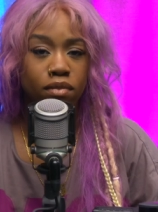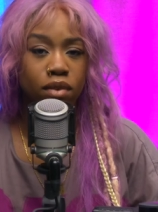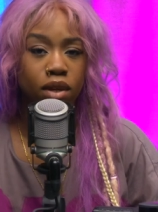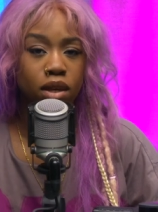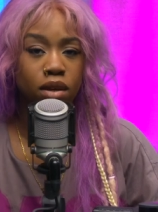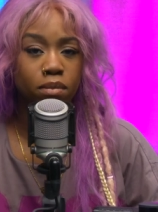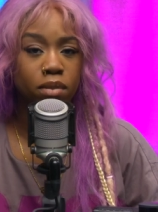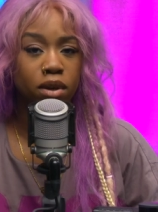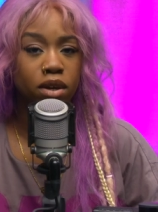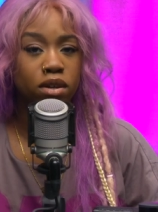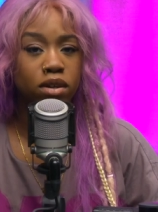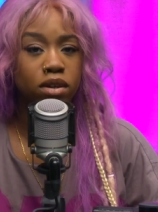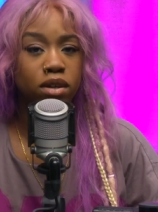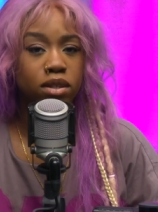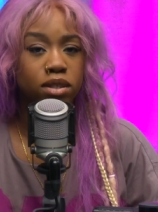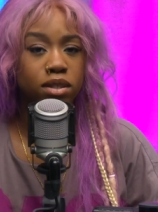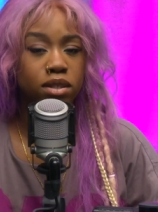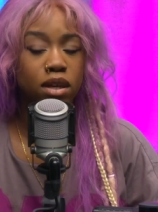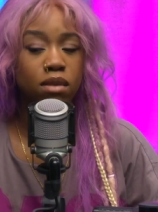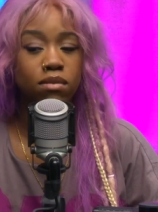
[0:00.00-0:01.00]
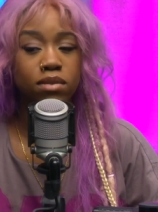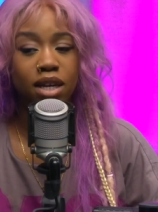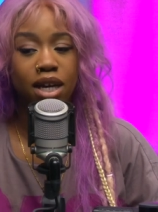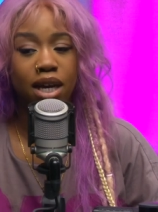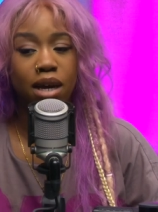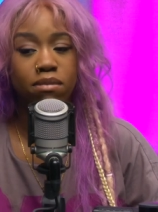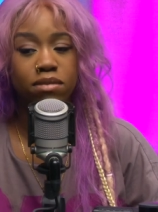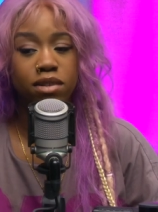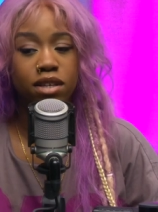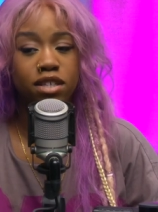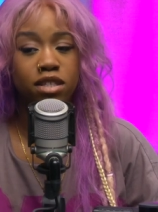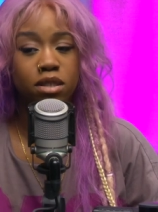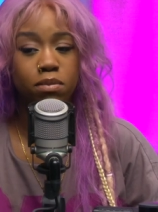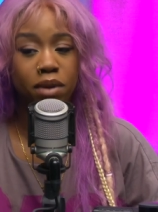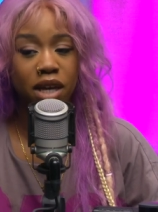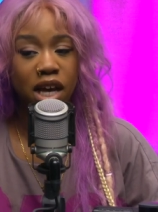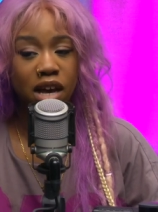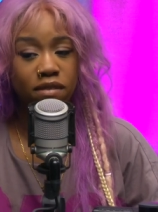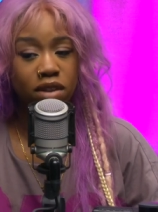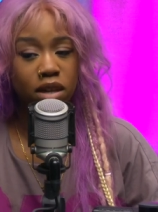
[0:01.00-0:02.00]
Because sometimes it's
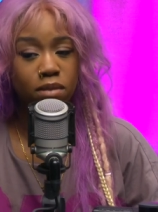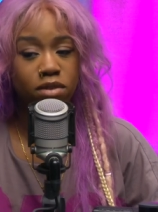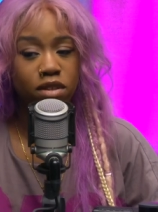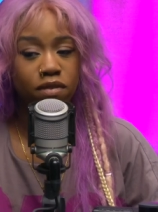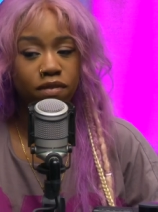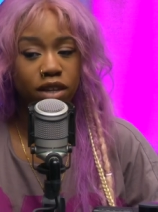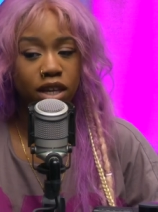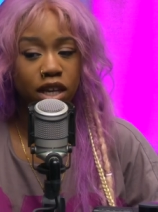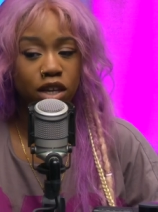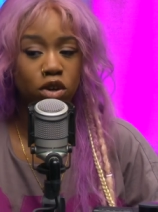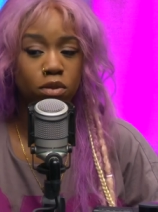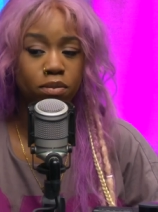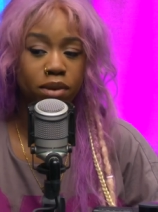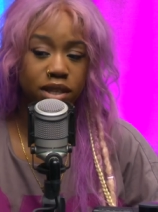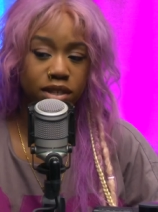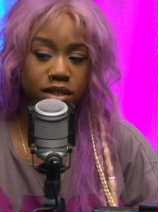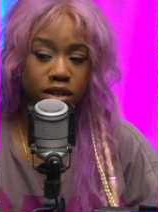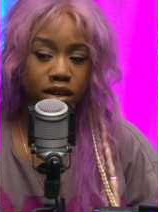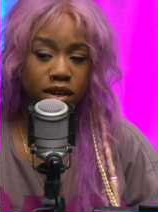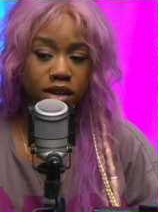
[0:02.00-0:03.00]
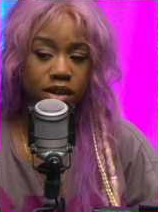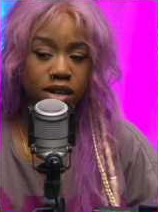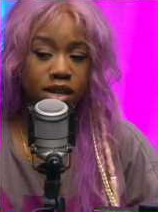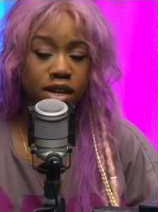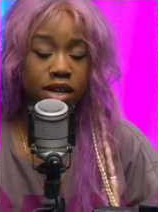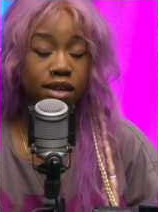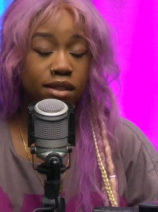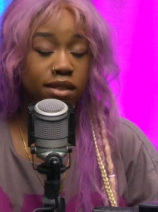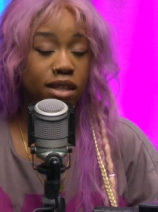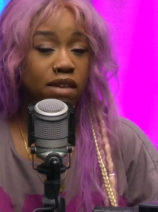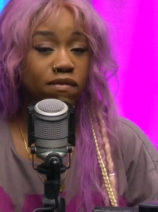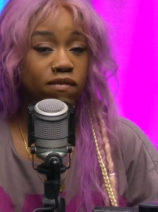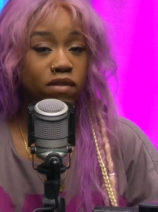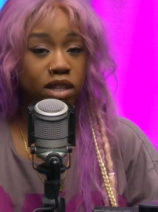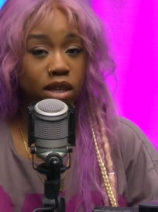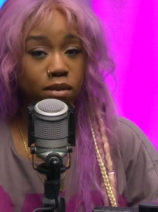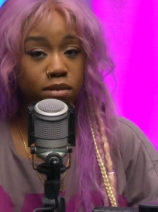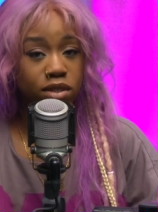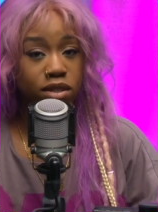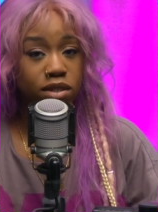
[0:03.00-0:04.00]
better for them to think that you're bitter than for
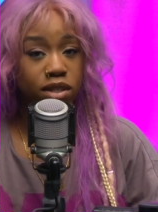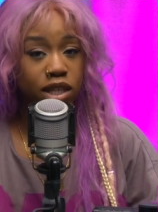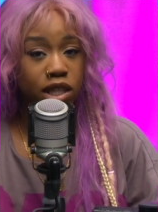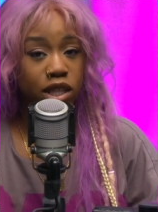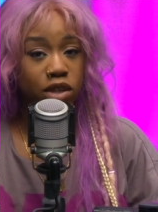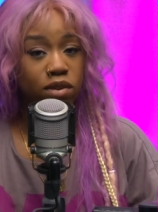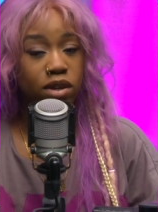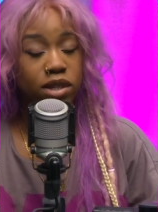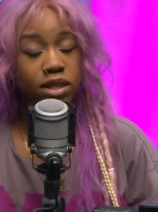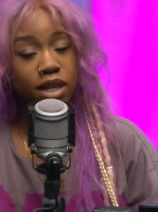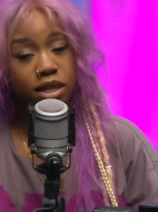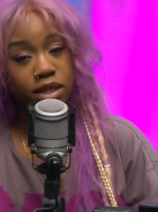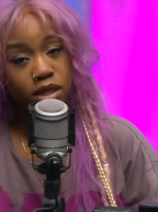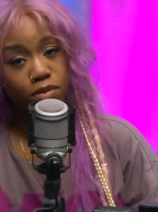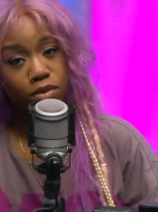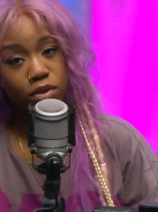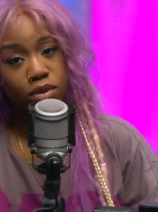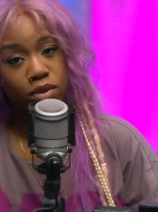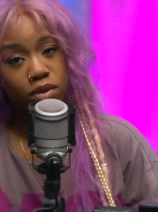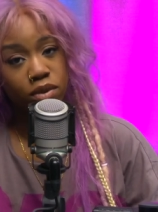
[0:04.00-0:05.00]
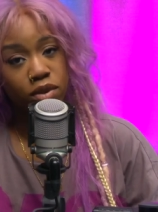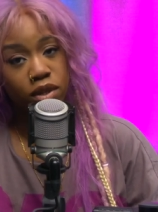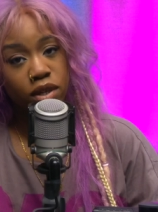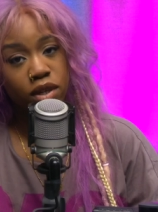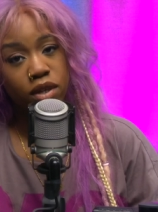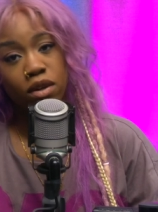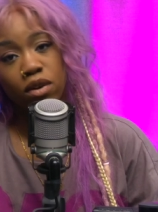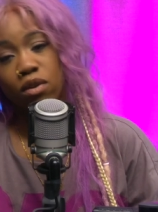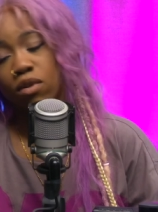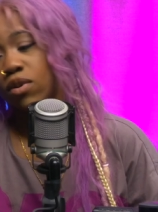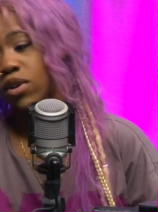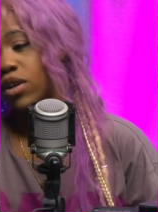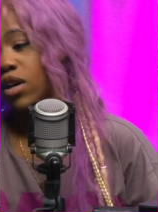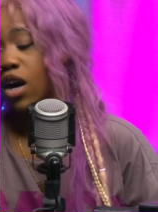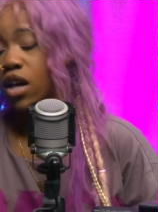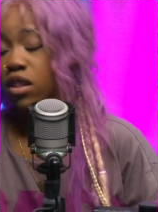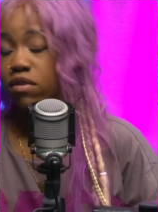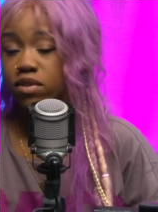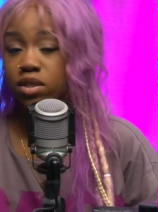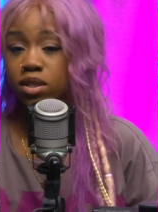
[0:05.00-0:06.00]
them to think you're accessible. Or in
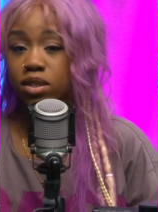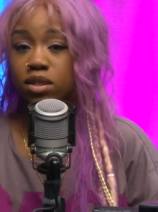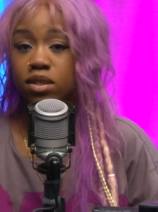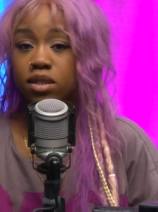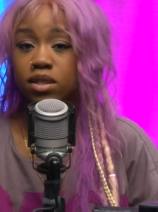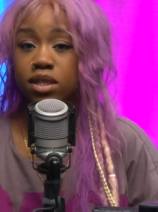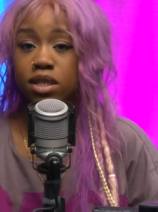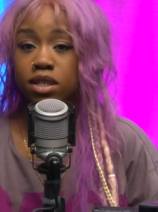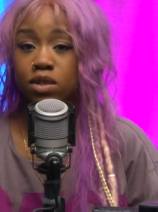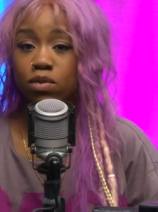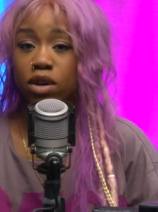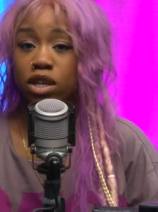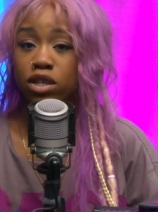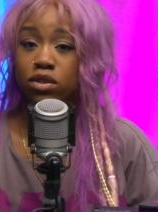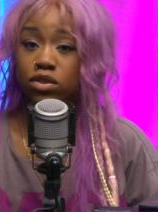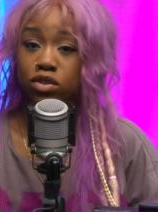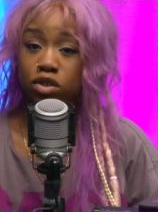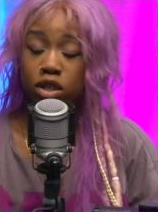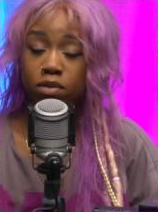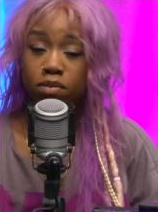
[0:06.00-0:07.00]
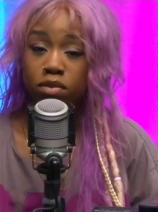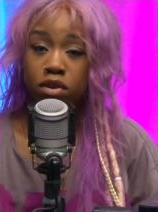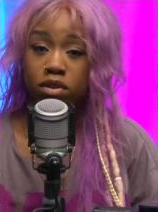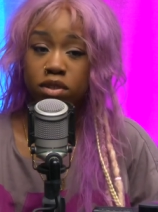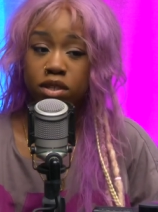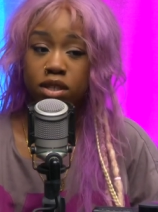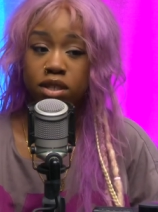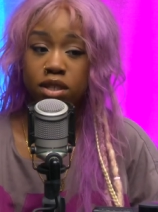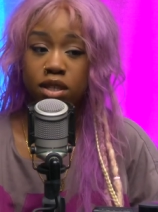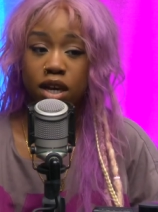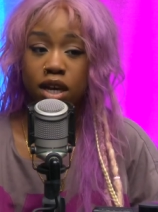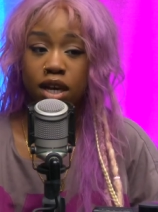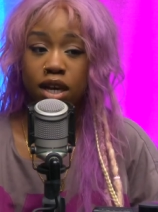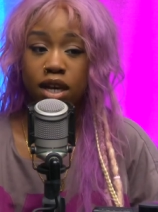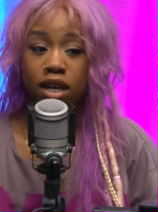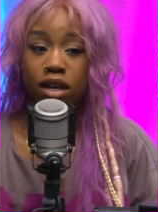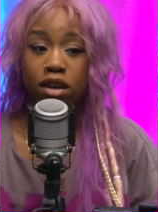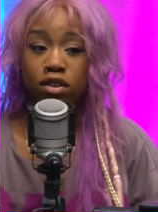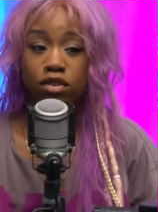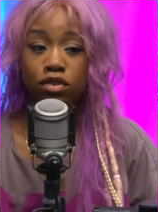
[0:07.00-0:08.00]
other instances where you don't block this
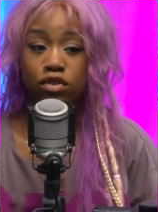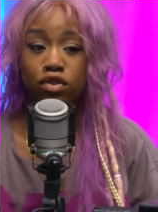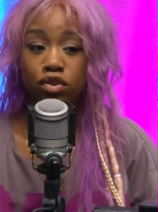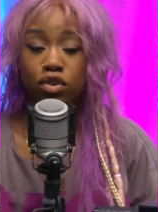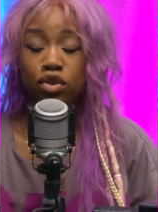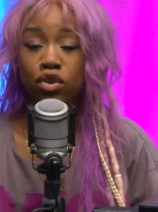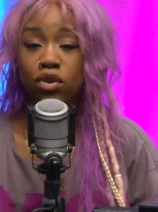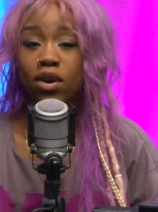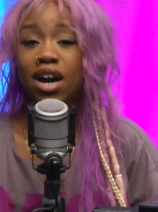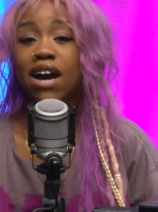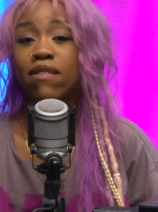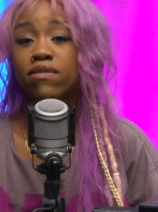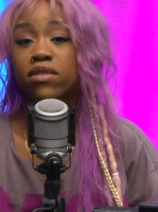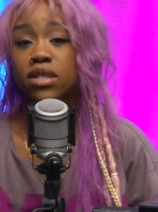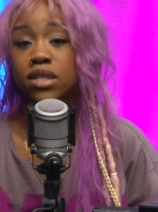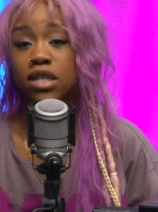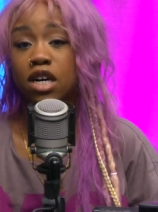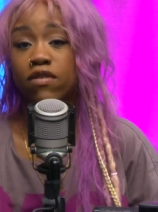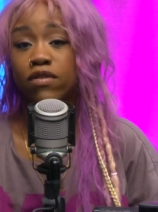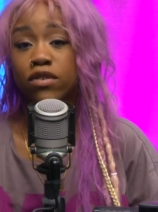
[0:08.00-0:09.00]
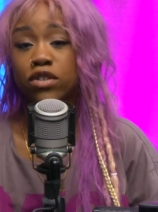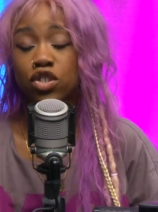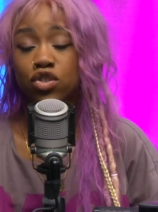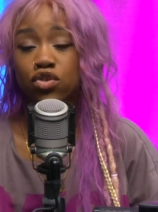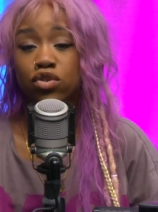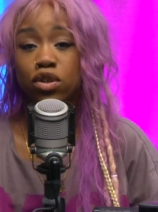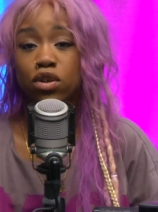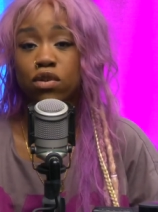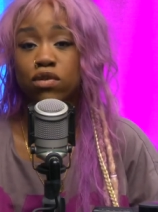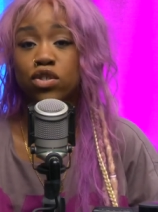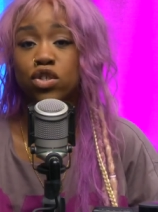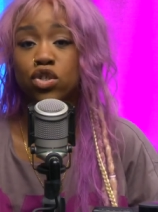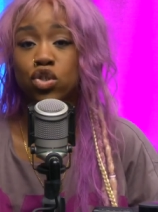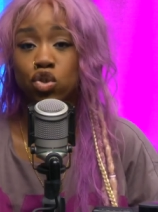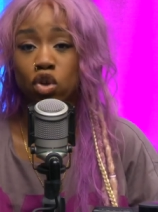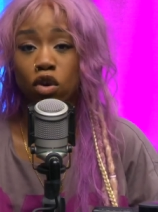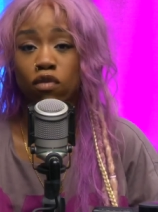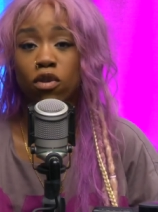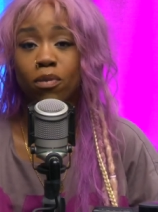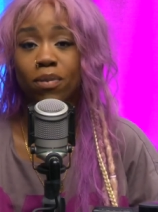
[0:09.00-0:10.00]
guy, do you have the self-control to
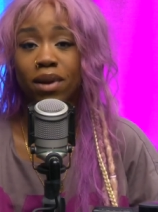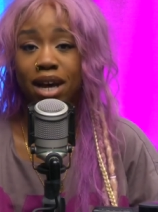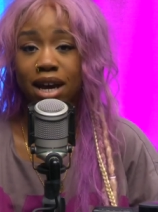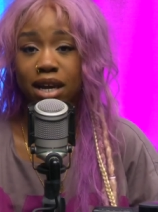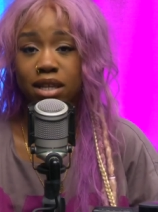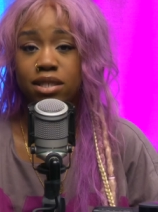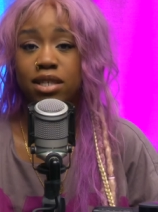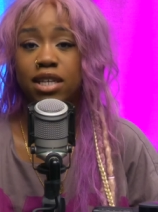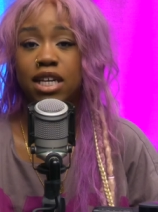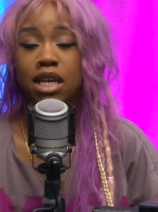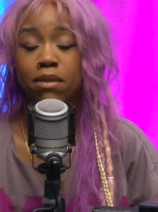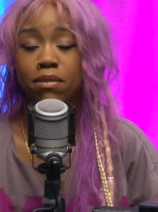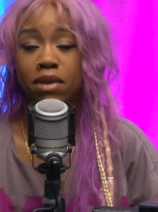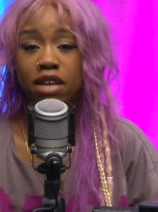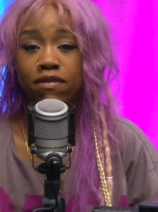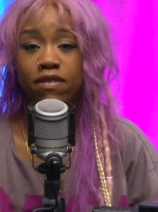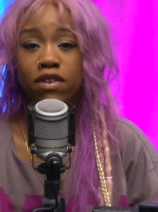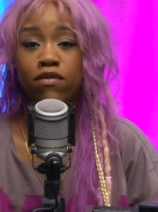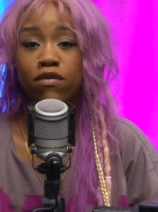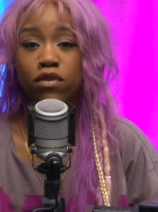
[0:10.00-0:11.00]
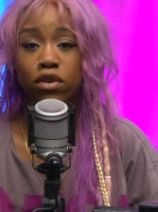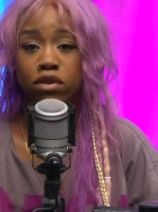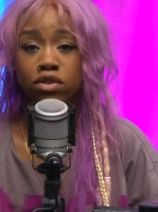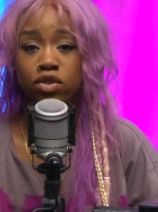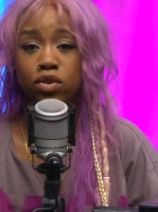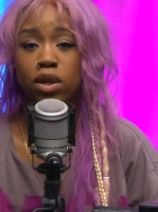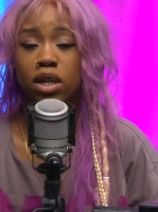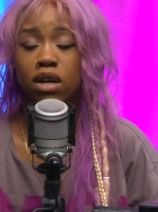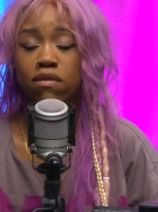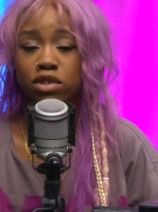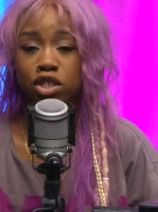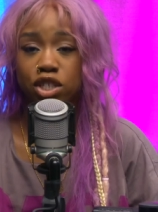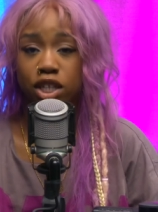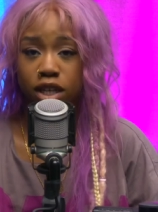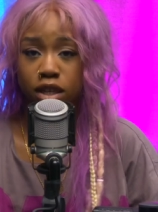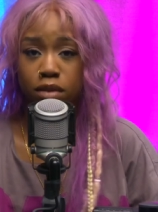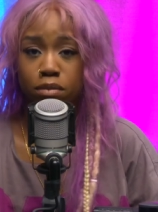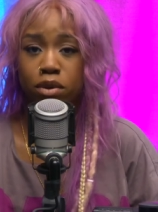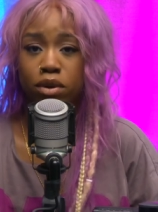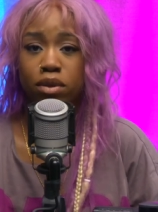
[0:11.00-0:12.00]
not reply to him if he throws you another
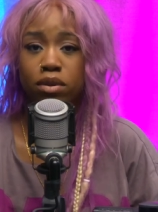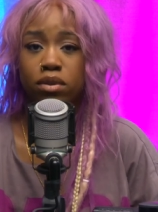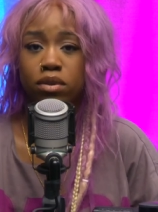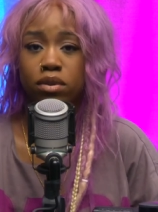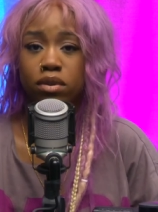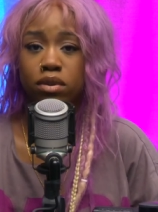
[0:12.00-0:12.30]
chicken bone?